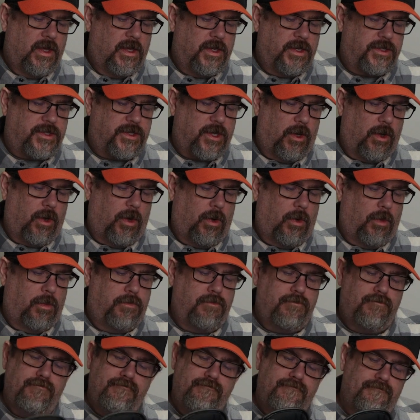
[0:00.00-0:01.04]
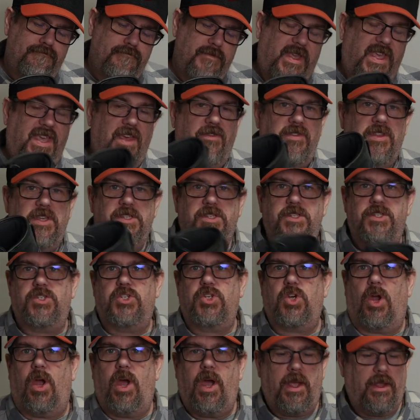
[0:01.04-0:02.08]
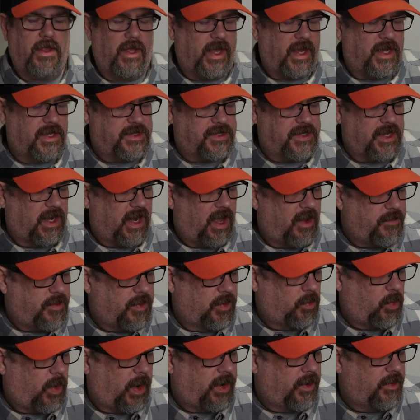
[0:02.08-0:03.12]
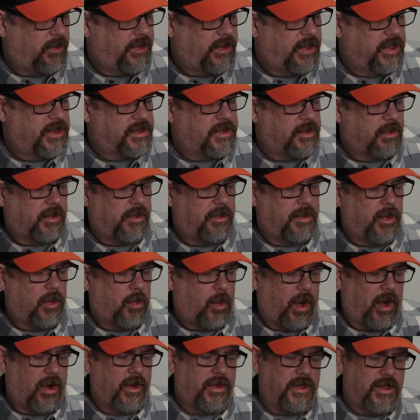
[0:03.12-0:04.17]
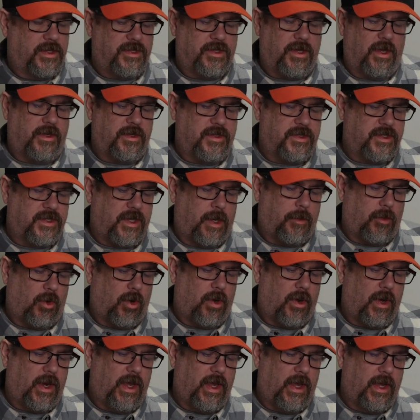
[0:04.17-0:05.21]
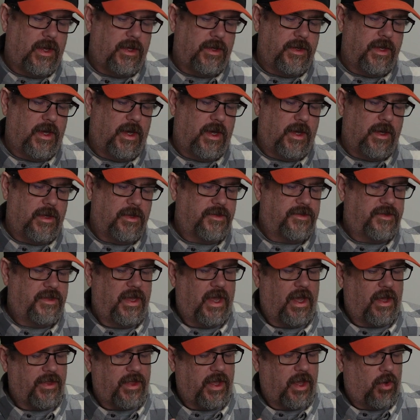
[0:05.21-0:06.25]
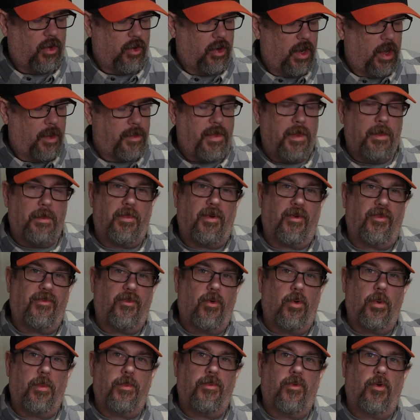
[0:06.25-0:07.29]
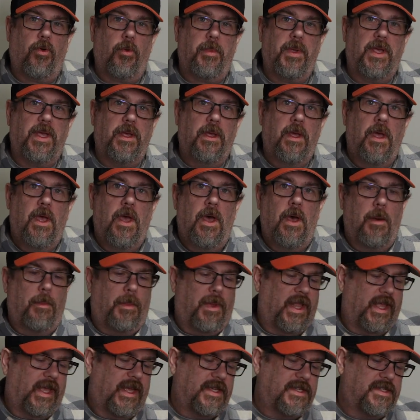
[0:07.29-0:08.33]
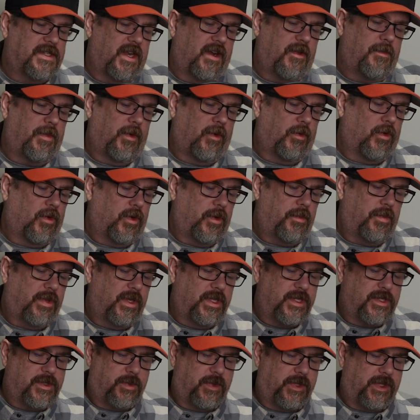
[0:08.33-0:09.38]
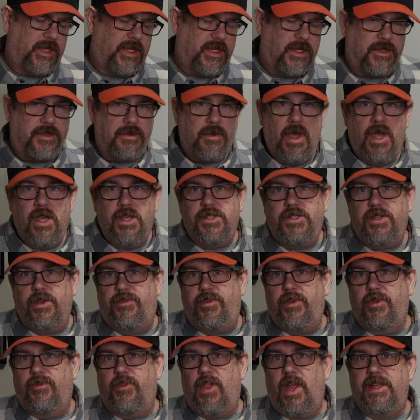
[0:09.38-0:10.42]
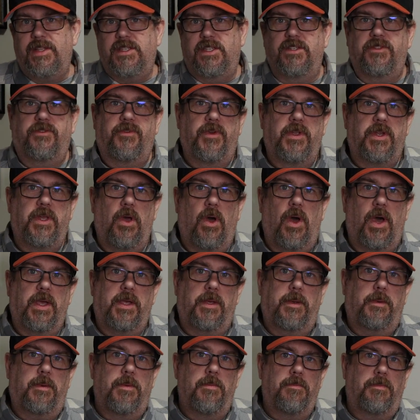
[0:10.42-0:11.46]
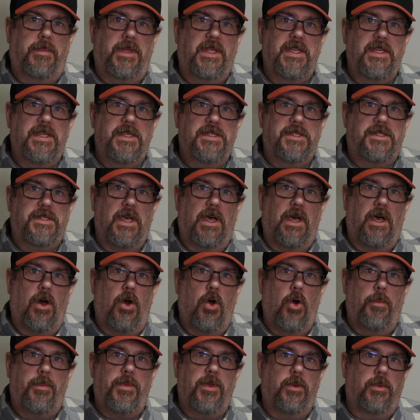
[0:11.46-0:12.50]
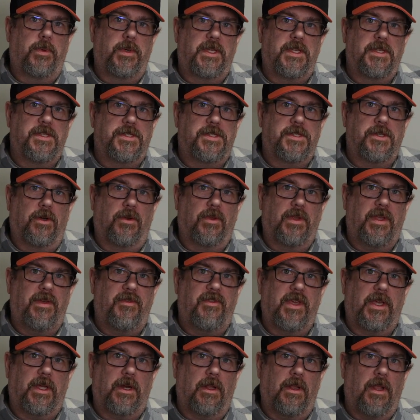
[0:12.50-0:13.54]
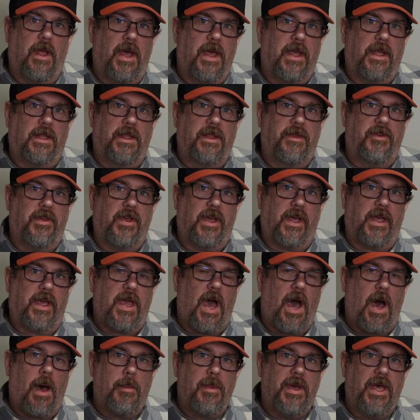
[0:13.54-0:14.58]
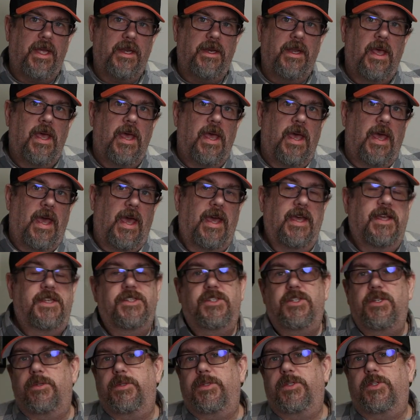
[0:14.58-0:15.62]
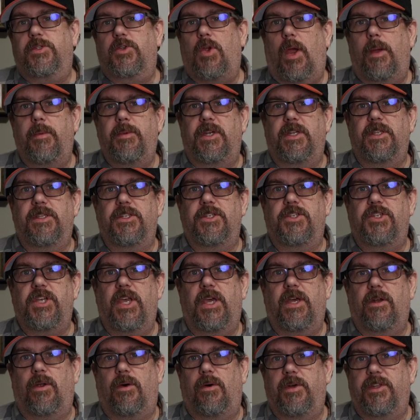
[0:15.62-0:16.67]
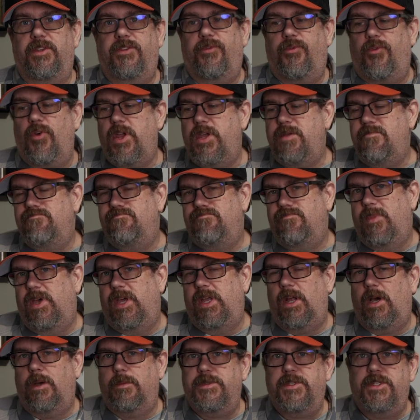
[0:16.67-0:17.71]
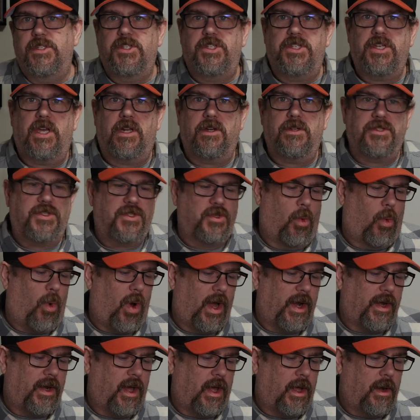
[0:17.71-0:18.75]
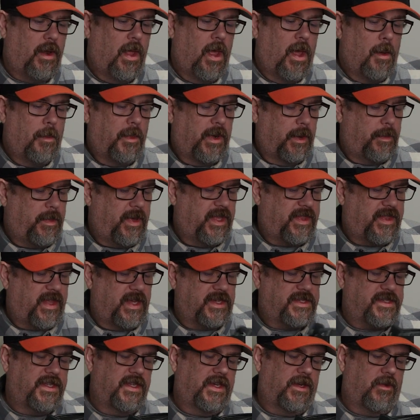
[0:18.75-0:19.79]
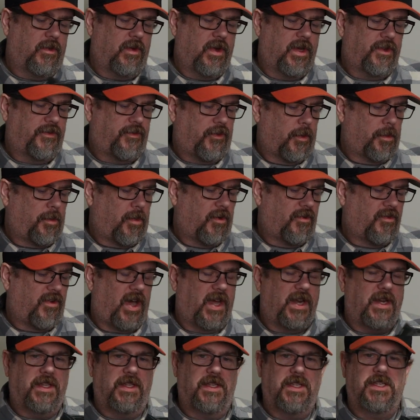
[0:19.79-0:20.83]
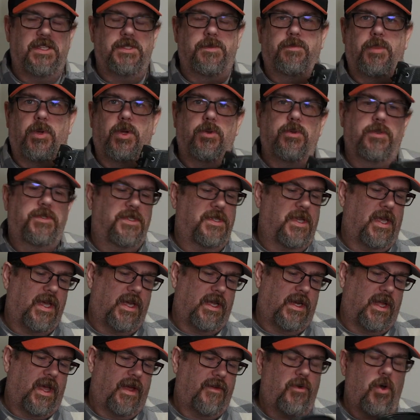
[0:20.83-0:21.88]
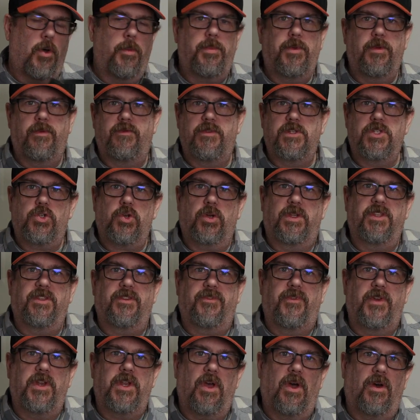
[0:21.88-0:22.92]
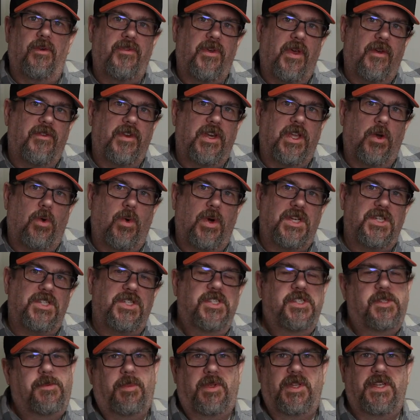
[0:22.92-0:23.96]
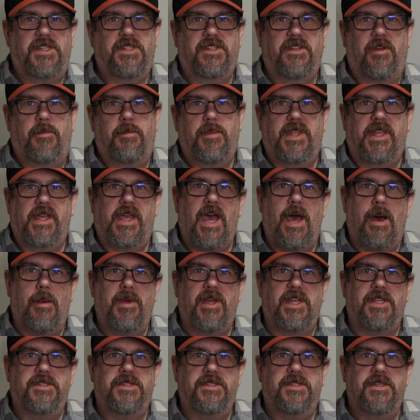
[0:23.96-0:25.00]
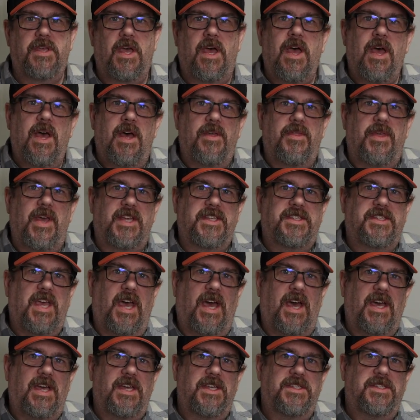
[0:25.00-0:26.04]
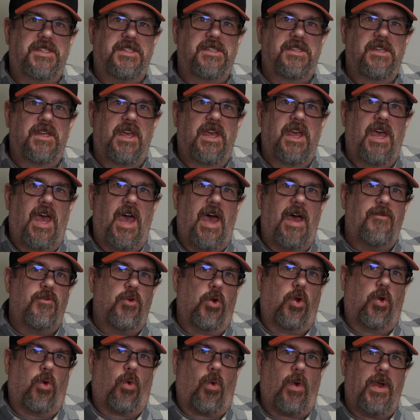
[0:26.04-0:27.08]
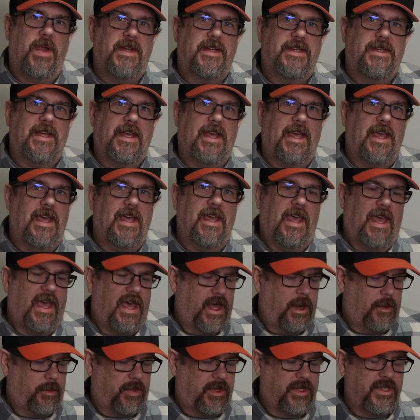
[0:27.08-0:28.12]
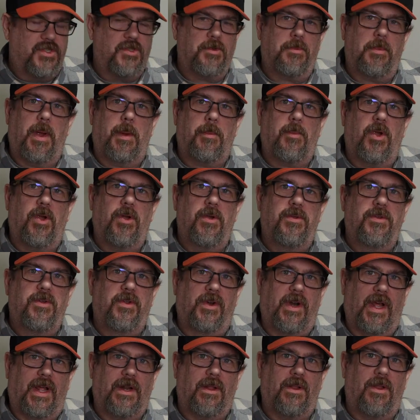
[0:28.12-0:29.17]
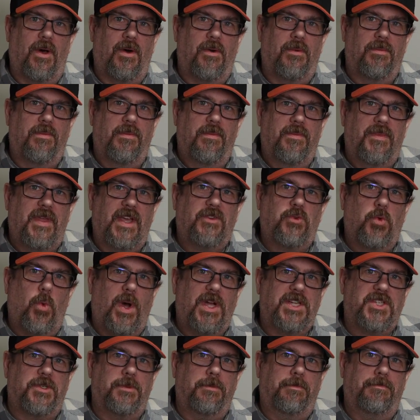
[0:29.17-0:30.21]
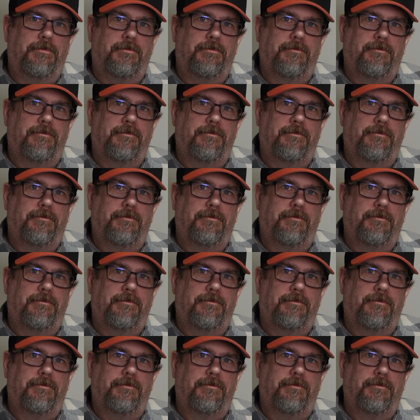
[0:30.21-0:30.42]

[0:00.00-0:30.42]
So give these a try. Like I said, I've been wearing these. I'm going to be wearing these all summer and see how they hold up and perform for me. But like I said, I've been really pleased with these. So if you've liked this video, I can please hope you would consider leaving it a like, leaving a comment, and consider subscribing to the channel. It's free. It helps the channel, so why not? But a big thanks to Indy Ridge for providing these boots, and I hope you've enjoyed this video. If you have any questions, please leave them in the comments. Thanks, guys. Have a great day, and please remember, you're not alone. Thanks for watching.